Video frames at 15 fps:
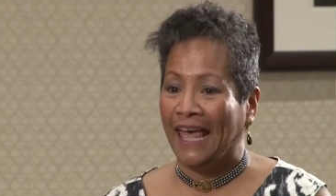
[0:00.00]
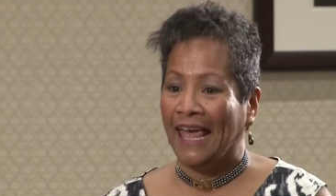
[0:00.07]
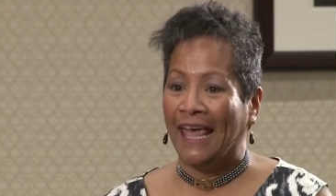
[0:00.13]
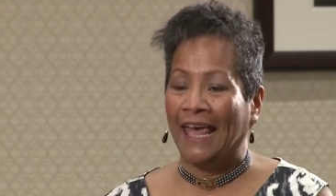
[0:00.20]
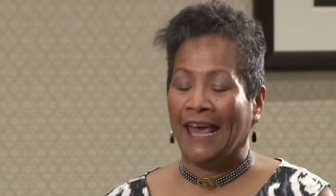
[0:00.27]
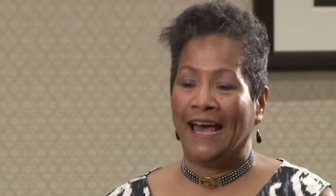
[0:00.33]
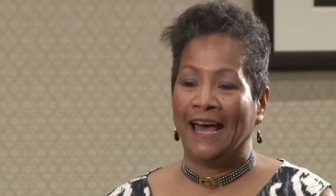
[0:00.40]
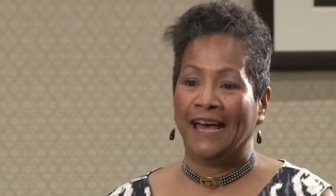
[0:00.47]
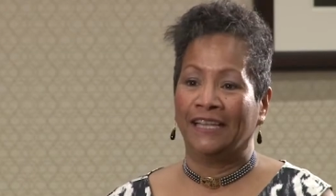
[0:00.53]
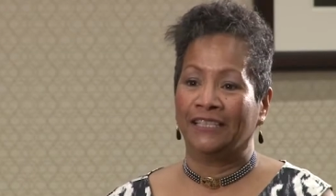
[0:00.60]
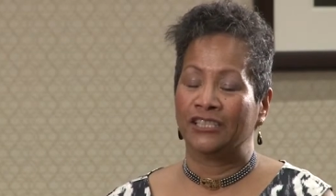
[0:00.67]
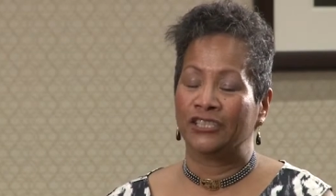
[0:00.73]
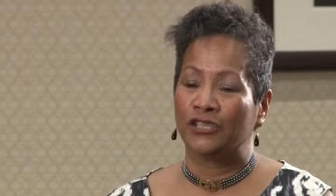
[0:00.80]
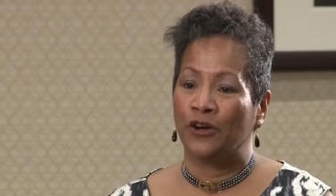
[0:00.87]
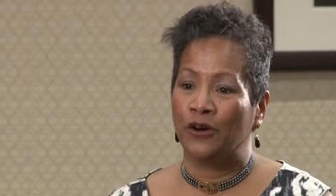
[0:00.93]

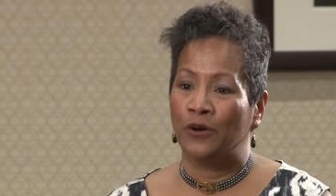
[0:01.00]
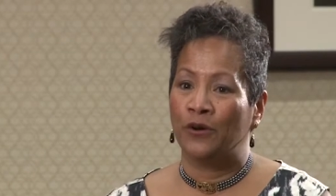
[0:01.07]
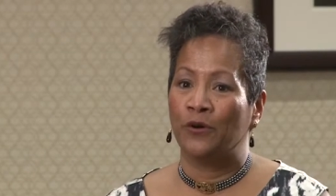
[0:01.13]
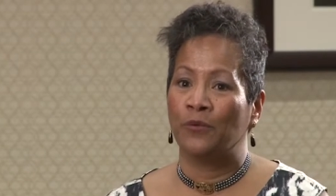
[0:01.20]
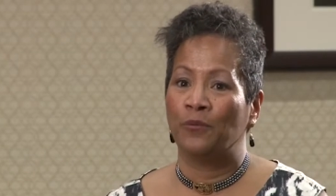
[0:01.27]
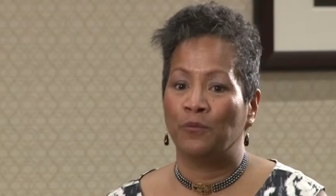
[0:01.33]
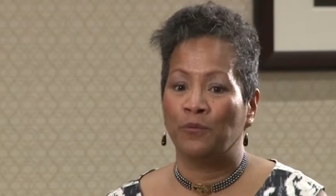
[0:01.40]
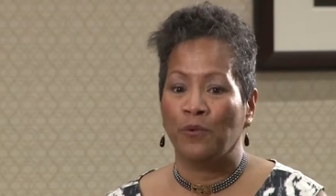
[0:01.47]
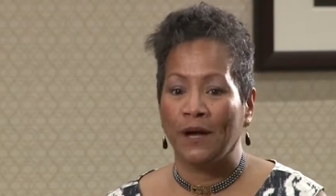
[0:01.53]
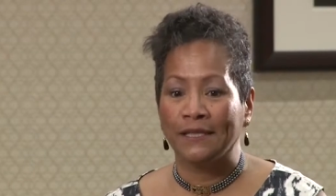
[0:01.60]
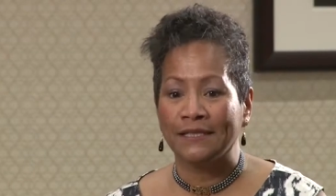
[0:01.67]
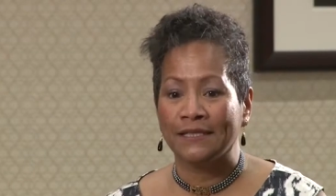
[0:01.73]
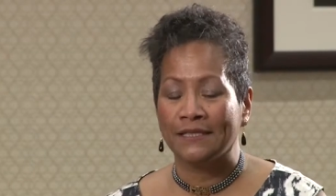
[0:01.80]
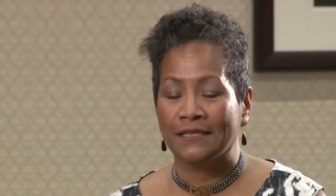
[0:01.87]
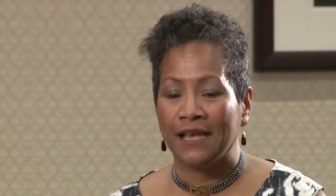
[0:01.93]
And so
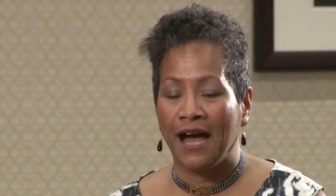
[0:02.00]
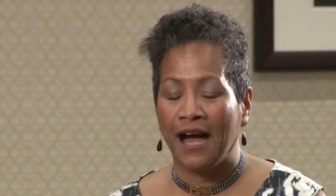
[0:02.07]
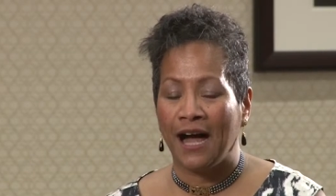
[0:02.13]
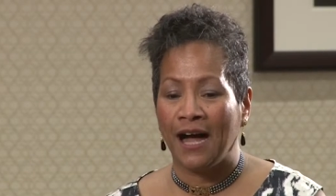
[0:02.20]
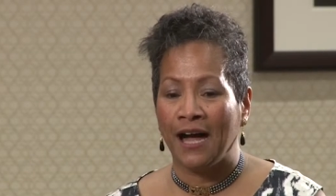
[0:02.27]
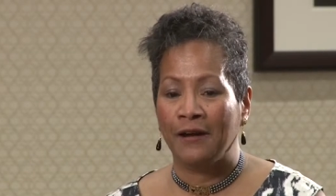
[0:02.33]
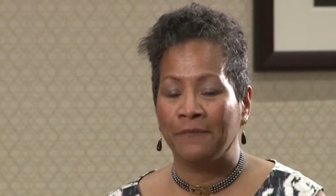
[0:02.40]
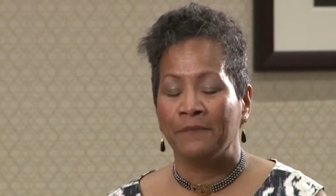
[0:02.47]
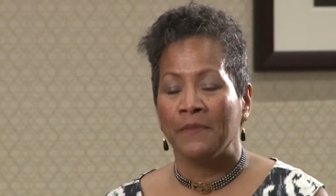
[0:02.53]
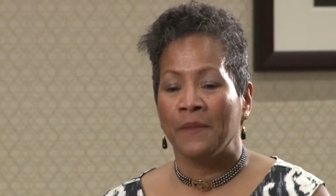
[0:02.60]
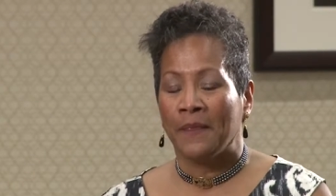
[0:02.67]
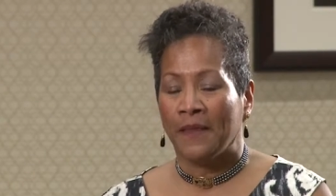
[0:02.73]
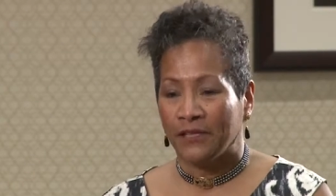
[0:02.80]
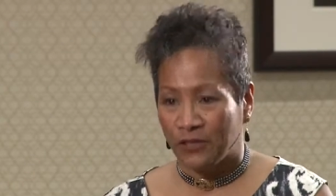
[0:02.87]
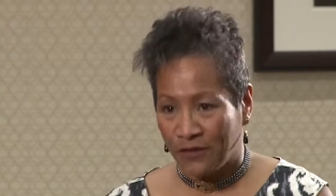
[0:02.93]
once, uh,
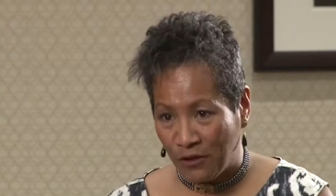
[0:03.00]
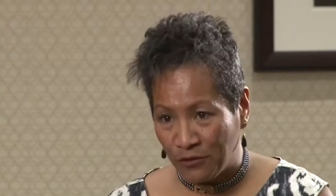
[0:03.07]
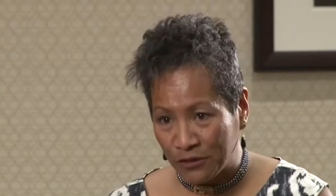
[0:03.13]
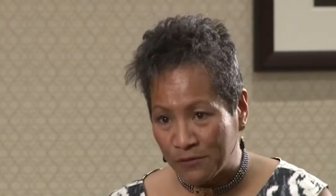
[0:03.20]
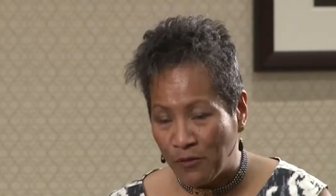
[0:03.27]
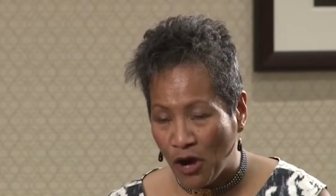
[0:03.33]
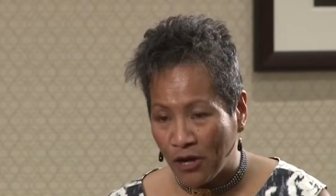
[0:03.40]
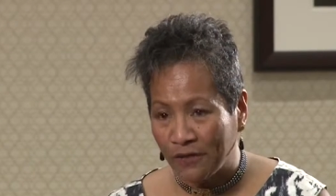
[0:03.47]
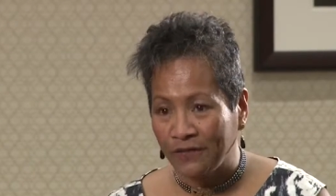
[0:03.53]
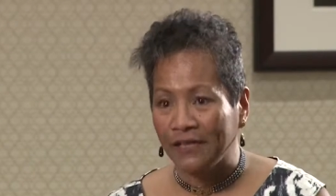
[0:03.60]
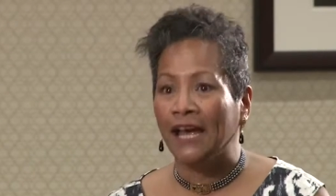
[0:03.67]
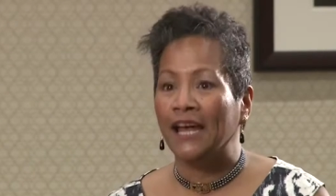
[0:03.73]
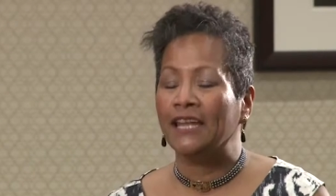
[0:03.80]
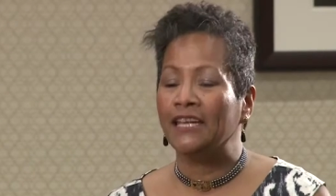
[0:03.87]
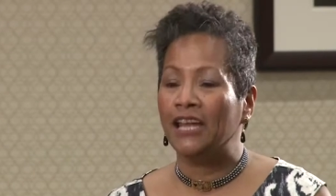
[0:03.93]
so that was part of
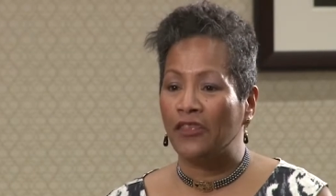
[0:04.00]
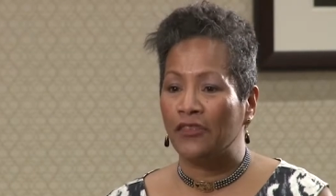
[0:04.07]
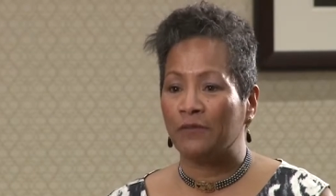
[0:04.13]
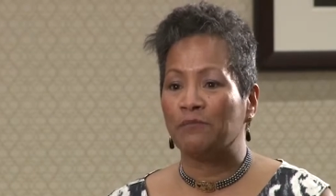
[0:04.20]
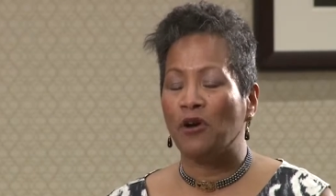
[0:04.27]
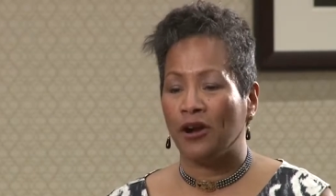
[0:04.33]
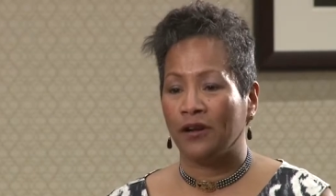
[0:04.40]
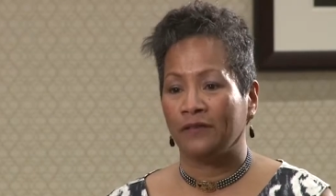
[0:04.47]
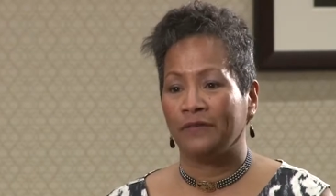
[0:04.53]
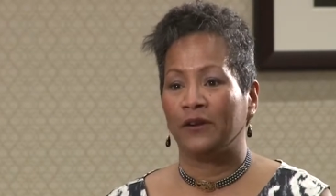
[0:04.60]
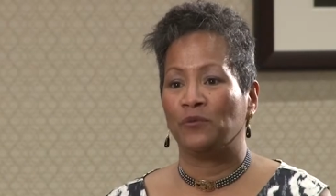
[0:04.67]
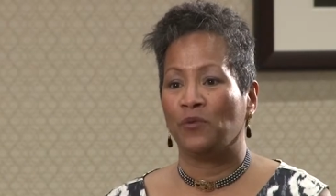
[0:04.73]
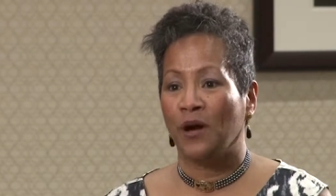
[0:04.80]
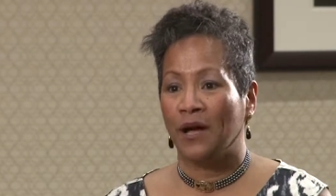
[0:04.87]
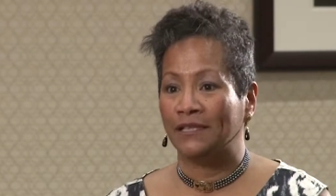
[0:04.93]
it. Another part of
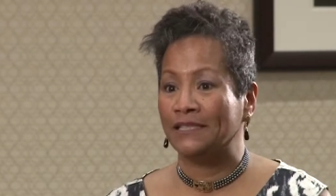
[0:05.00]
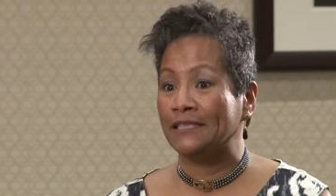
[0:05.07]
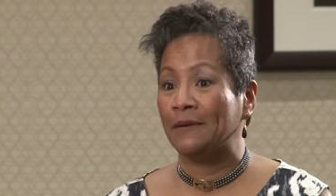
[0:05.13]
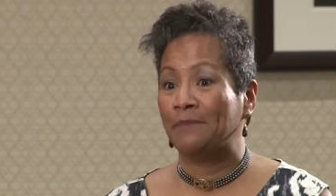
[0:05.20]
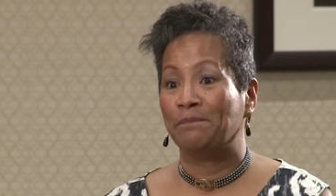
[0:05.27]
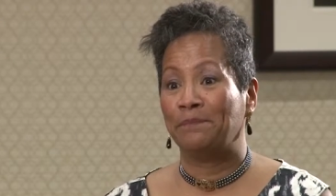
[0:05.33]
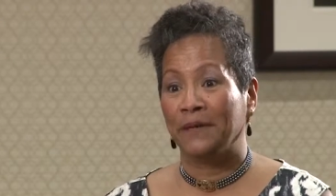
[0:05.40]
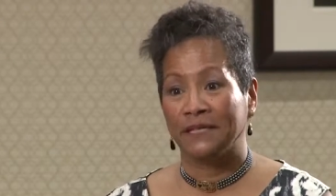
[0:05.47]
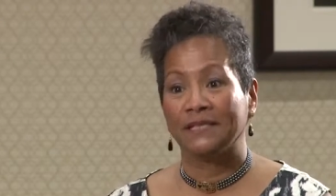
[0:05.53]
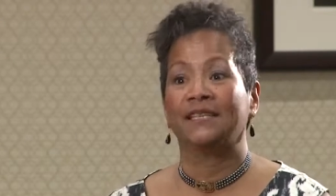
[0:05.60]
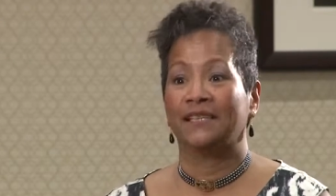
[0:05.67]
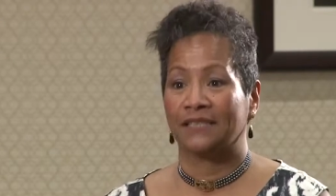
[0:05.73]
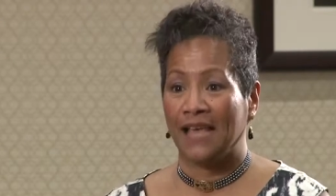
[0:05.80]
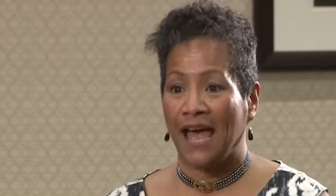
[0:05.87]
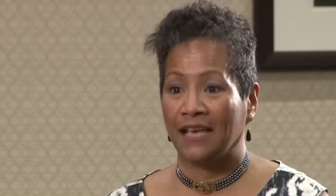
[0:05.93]
it was the
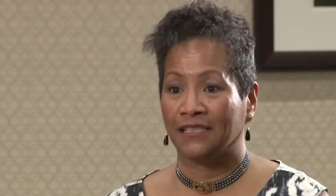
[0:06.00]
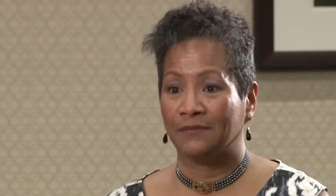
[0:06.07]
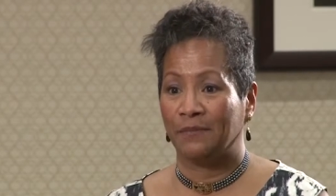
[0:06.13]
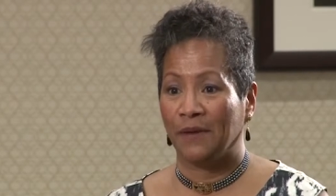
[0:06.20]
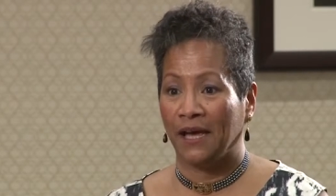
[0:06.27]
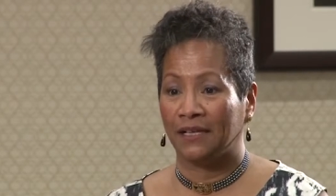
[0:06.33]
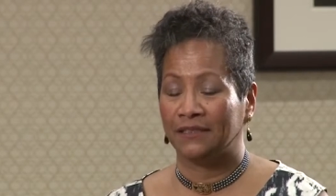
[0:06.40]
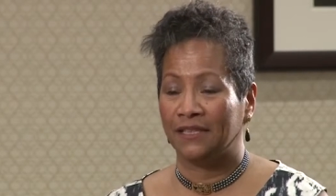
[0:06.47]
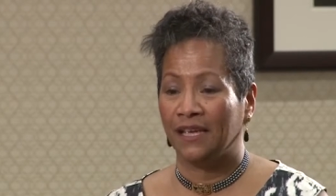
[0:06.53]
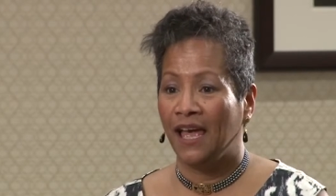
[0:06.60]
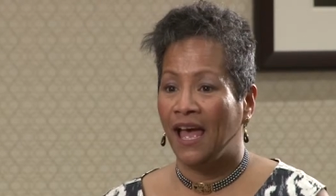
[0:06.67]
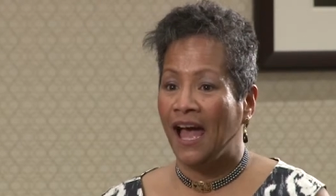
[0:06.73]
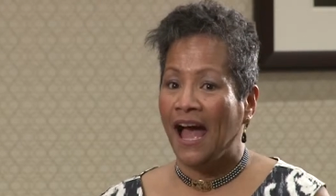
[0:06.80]
business aspect.